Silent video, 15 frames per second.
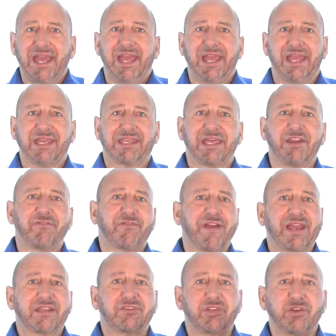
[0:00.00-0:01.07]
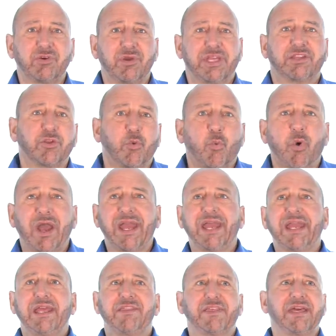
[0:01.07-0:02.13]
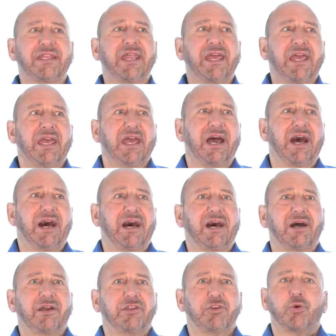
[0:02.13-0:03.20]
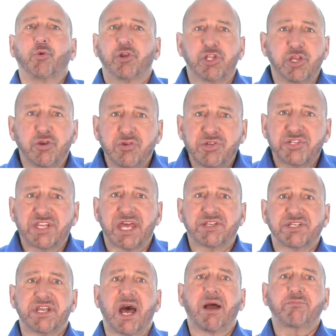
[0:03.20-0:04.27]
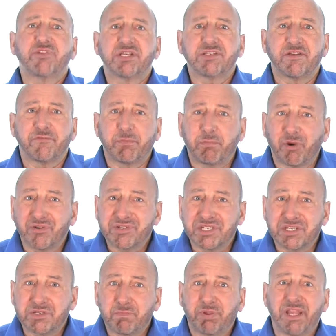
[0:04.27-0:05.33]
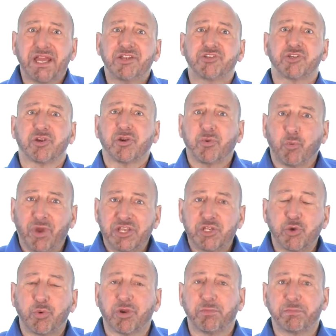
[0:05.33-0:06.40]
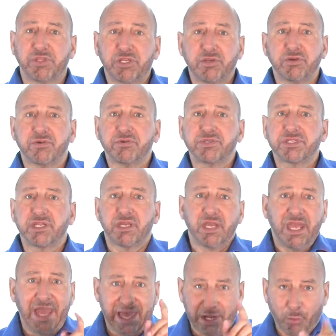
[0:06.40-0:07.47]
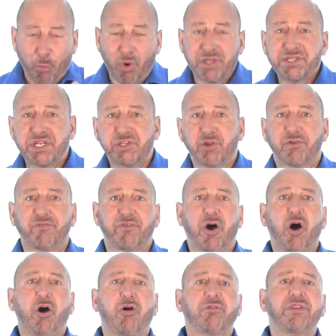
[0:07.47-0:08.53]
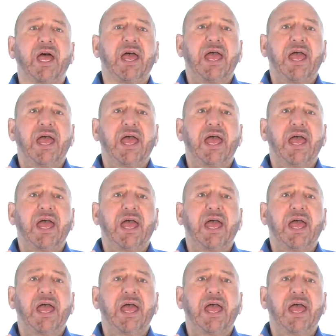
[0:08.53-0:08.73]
It can affect you in the way that you were used as an object of a person's pleasure when you were abused and it wasn't your fault.